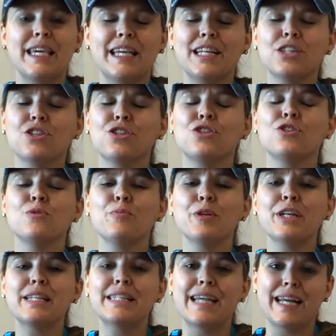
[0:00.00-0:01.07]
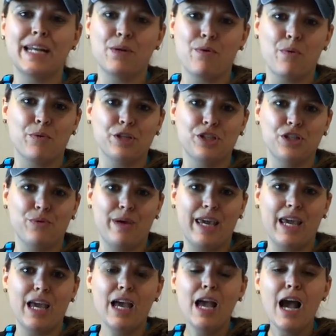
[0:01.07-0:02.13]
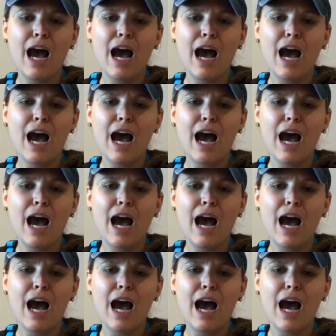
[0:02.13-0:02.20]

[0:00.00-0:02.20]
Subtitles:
And it's super exciting what we're doing.